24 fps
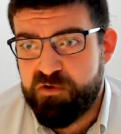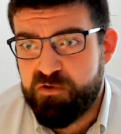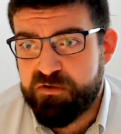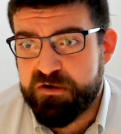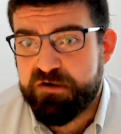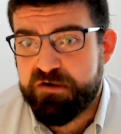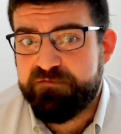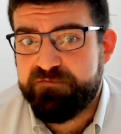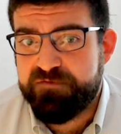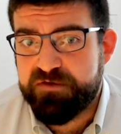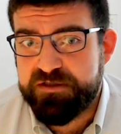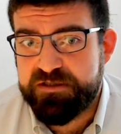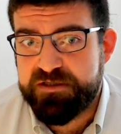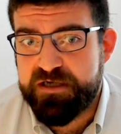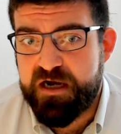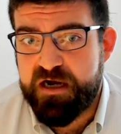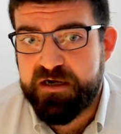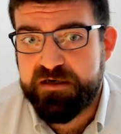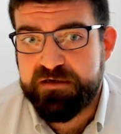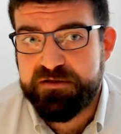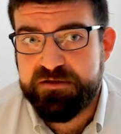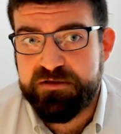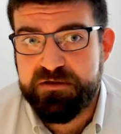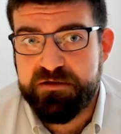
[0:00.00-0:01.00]
more of what
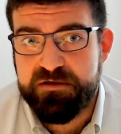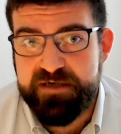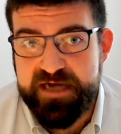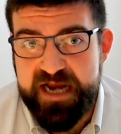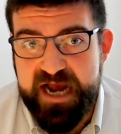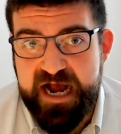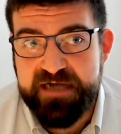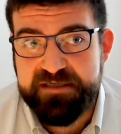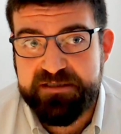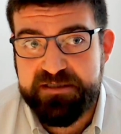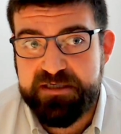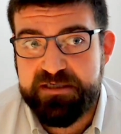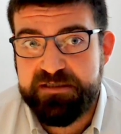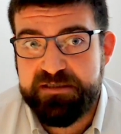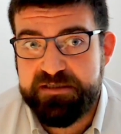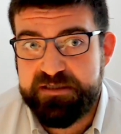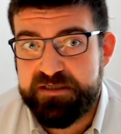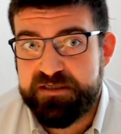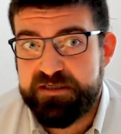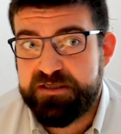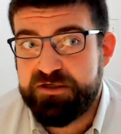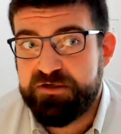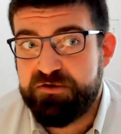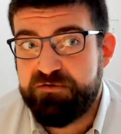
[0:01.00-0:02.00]
Dr. Gaskin
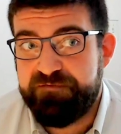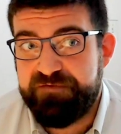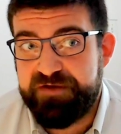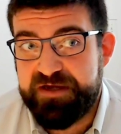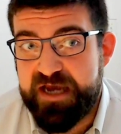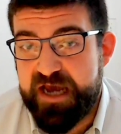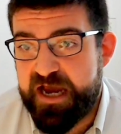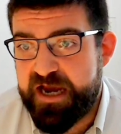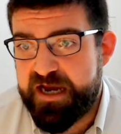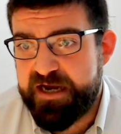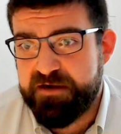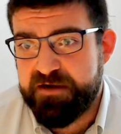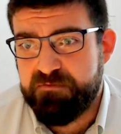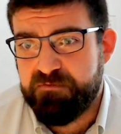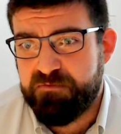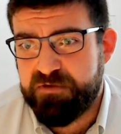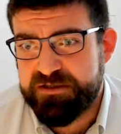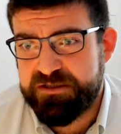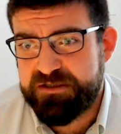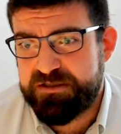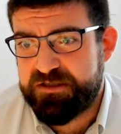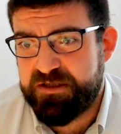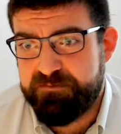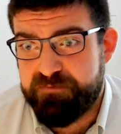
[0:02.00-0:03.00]
did at UVA, and
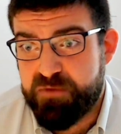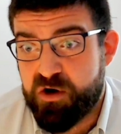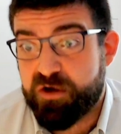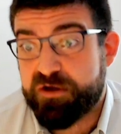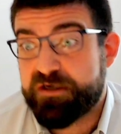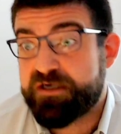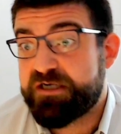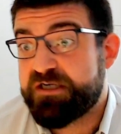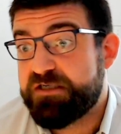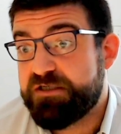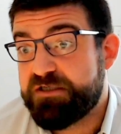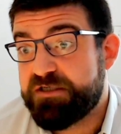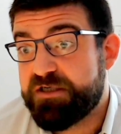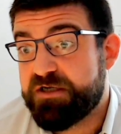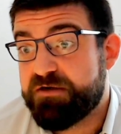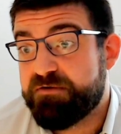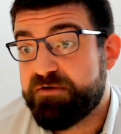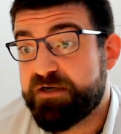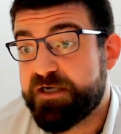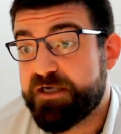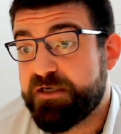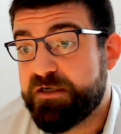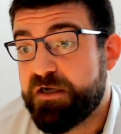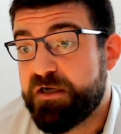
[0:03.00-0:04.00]
what's the market
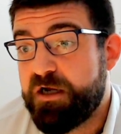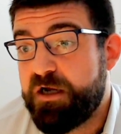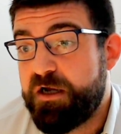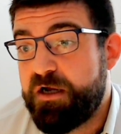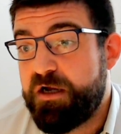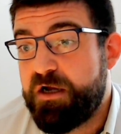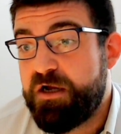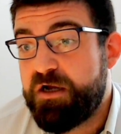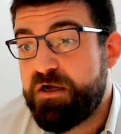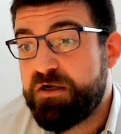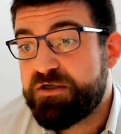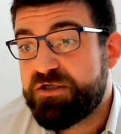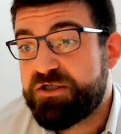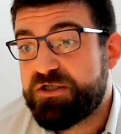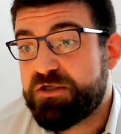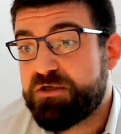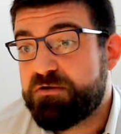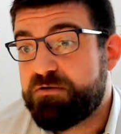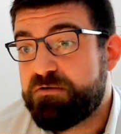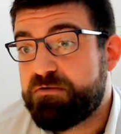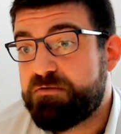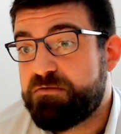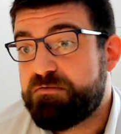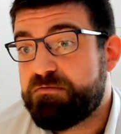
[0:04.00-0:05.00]
doing?
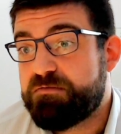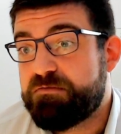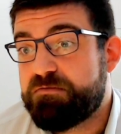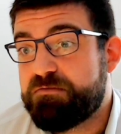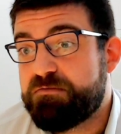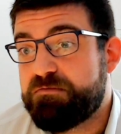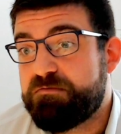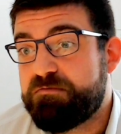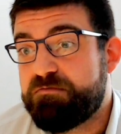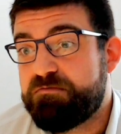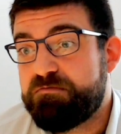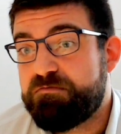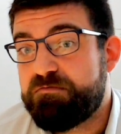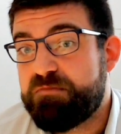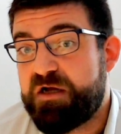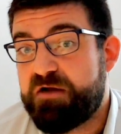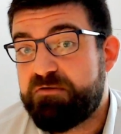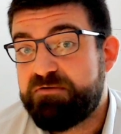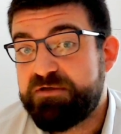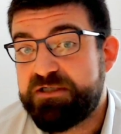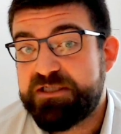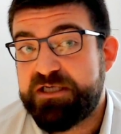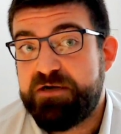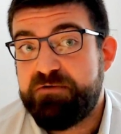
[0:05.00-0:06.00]
So I
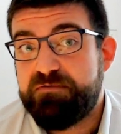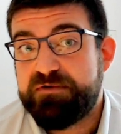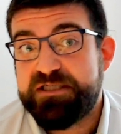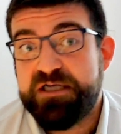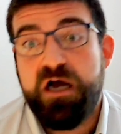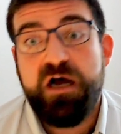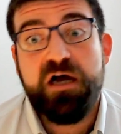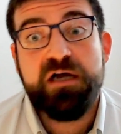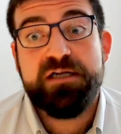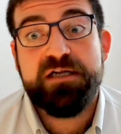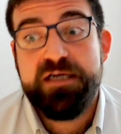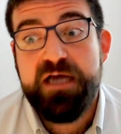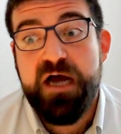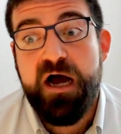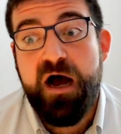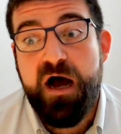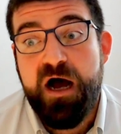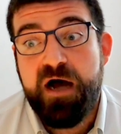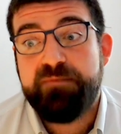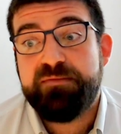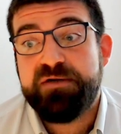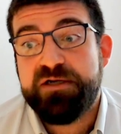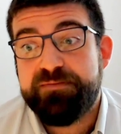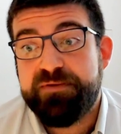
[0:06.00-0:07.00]
would say what's
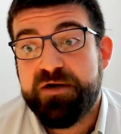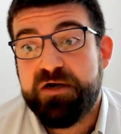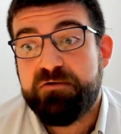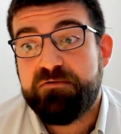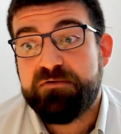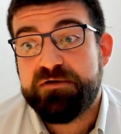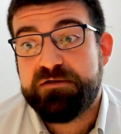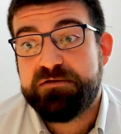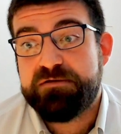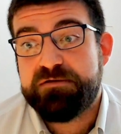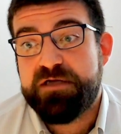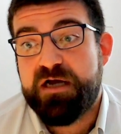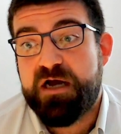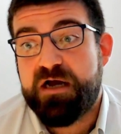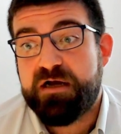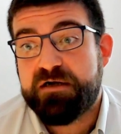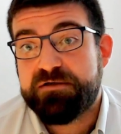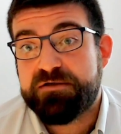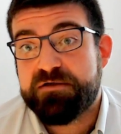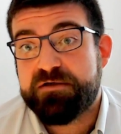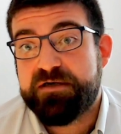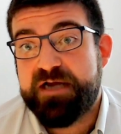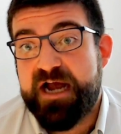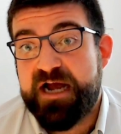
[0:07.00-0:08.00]
uncommon about what
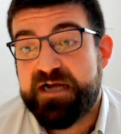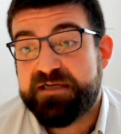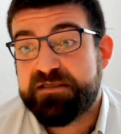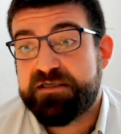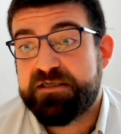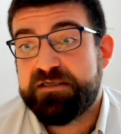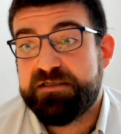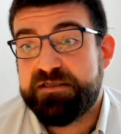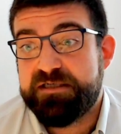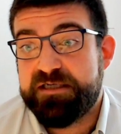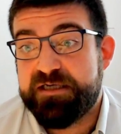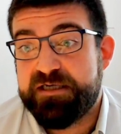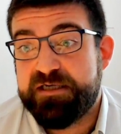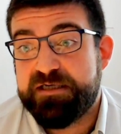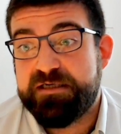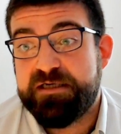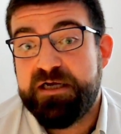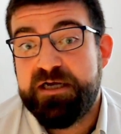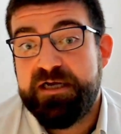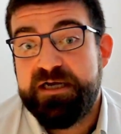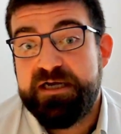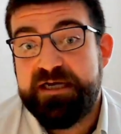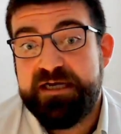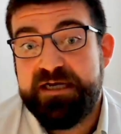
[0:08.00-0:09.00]
Dr. Gaskin did
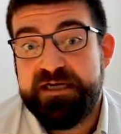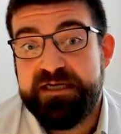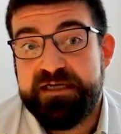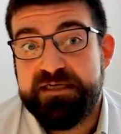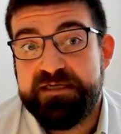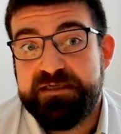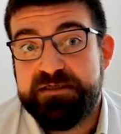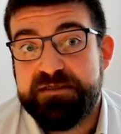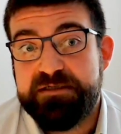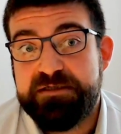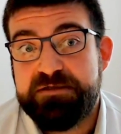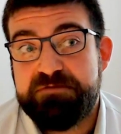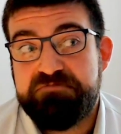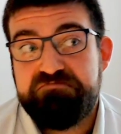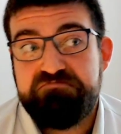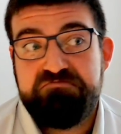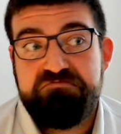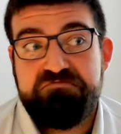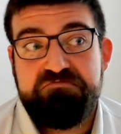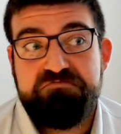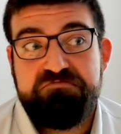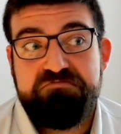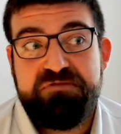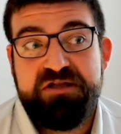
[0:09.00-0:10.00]
is
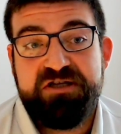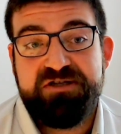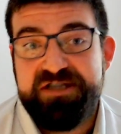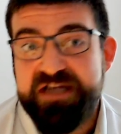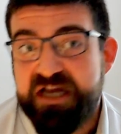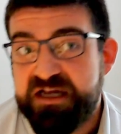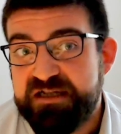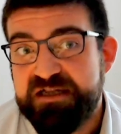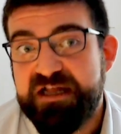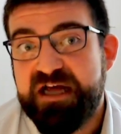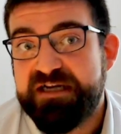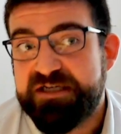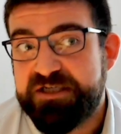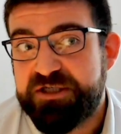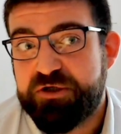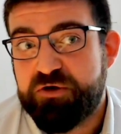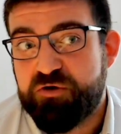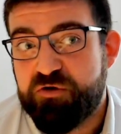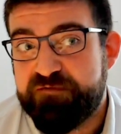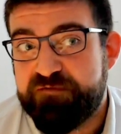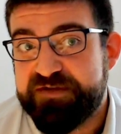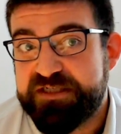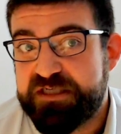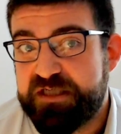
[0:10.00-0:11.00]
there's not a lot of
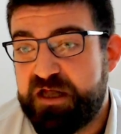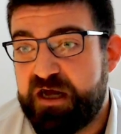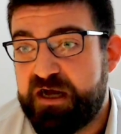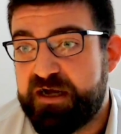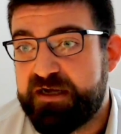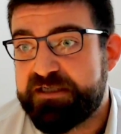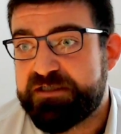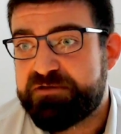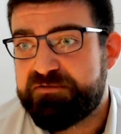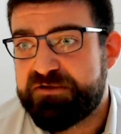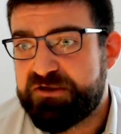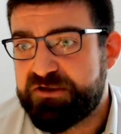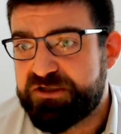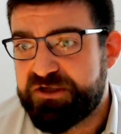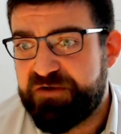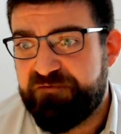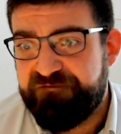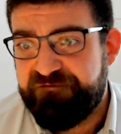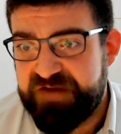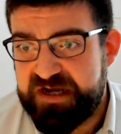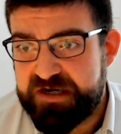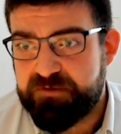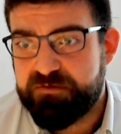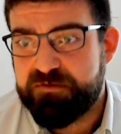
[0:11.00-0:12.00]
service lines where there's a
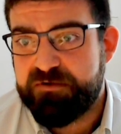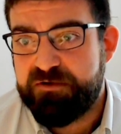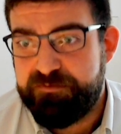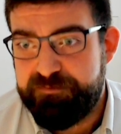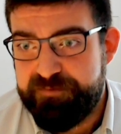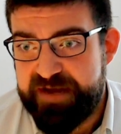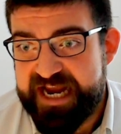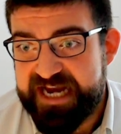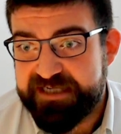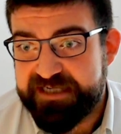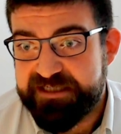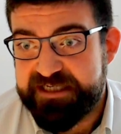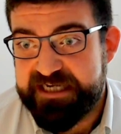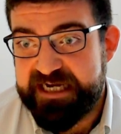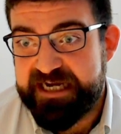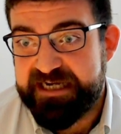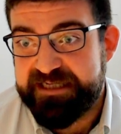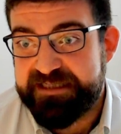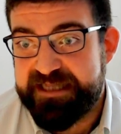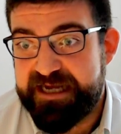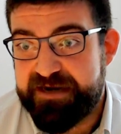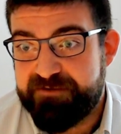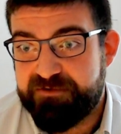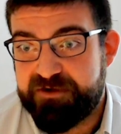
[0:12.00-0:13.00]
federal
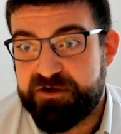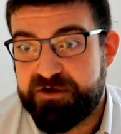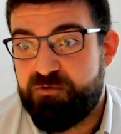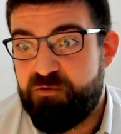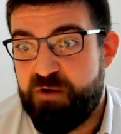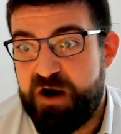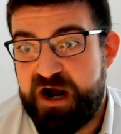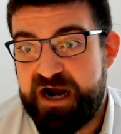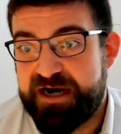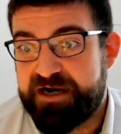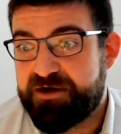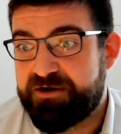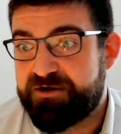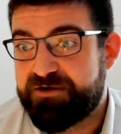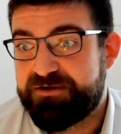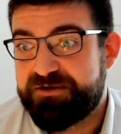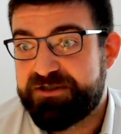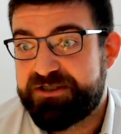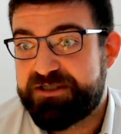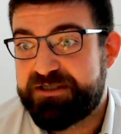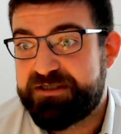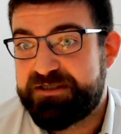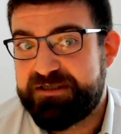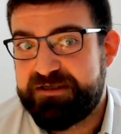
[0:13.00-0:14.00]
mandate that
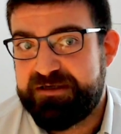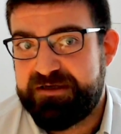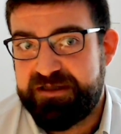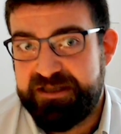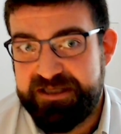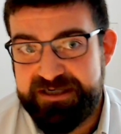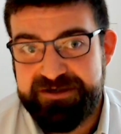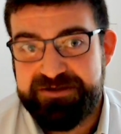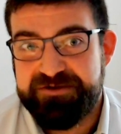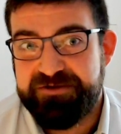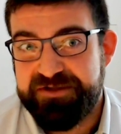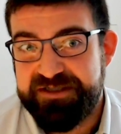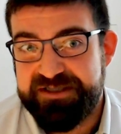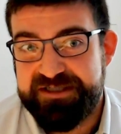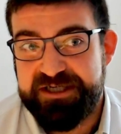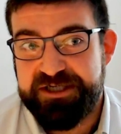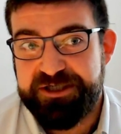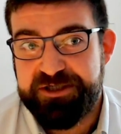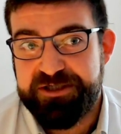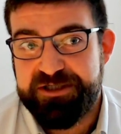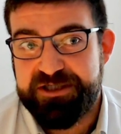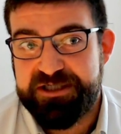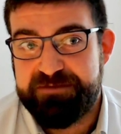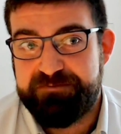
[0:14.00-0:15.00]
requires clinical
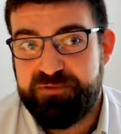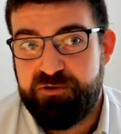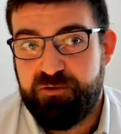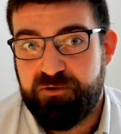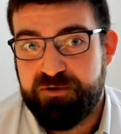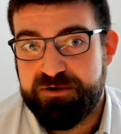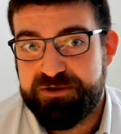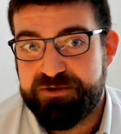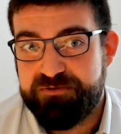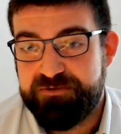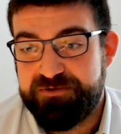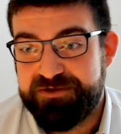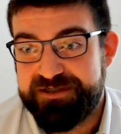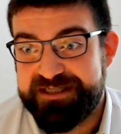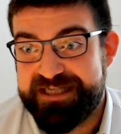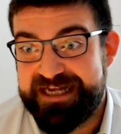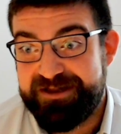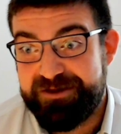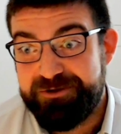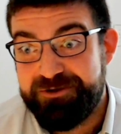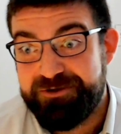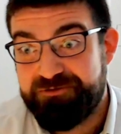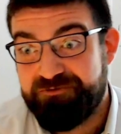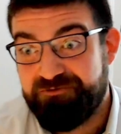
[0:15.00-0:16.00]
decision support tools
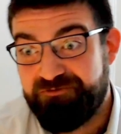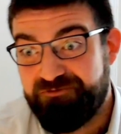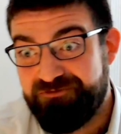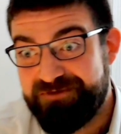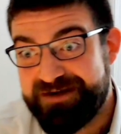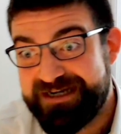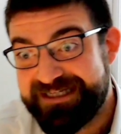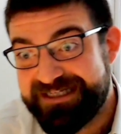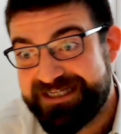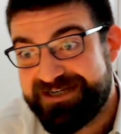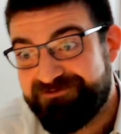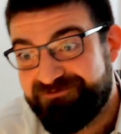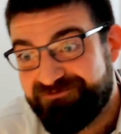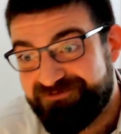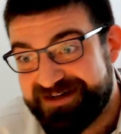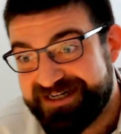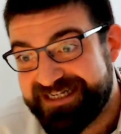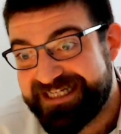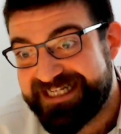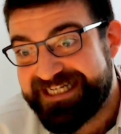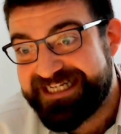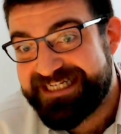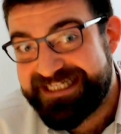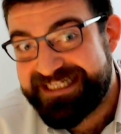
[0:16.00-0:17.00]
that look really,
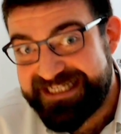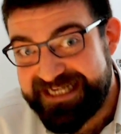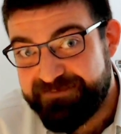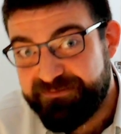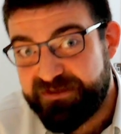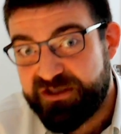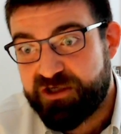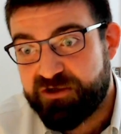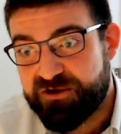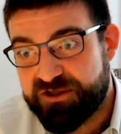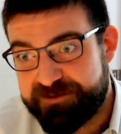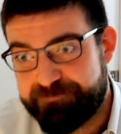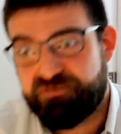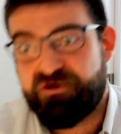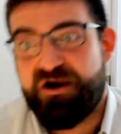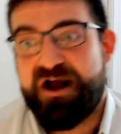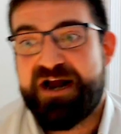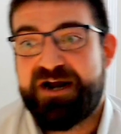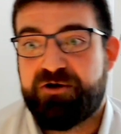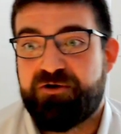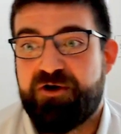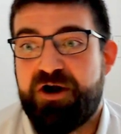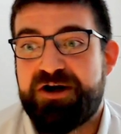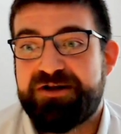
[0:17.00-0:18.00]
really similar to
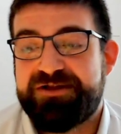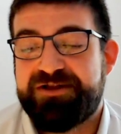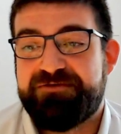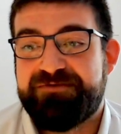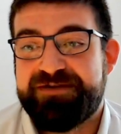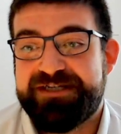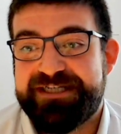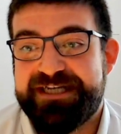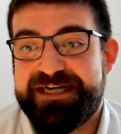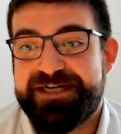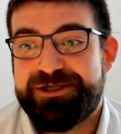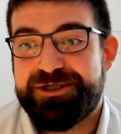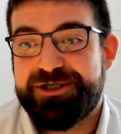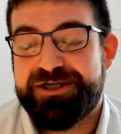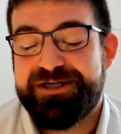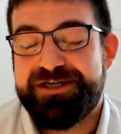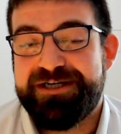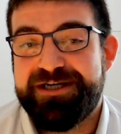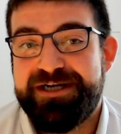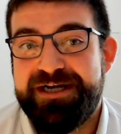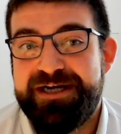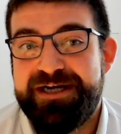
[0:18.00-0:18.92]
prior authorization.